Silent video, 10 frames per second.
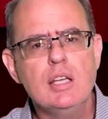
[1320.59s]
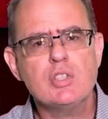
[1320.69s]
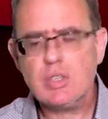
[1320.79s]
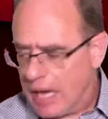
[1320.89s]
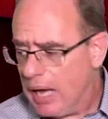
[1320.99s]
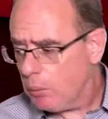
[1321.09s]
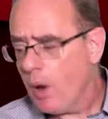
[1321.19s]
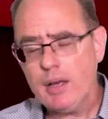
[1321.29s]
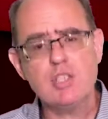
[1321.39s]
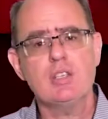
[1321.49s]
So God
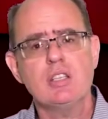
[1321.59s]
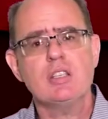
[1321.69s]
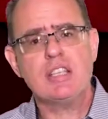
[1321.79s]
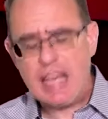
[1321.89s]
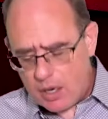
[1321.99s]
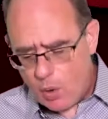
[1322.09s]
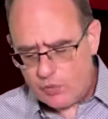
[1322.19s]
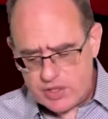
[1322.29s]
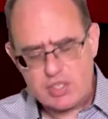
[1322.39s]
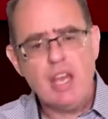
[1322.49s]
wants you to get a
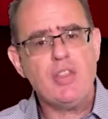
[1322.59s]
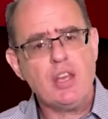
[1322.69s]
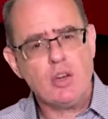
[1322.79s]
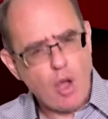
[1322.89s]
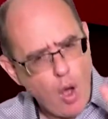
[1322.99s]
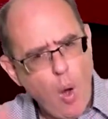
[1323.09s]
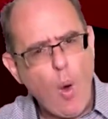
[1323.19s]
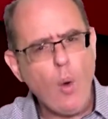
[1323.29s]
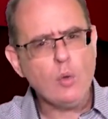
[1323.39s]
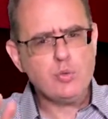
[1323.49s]
hold of this, that you're to
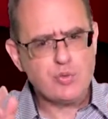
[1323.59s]
hold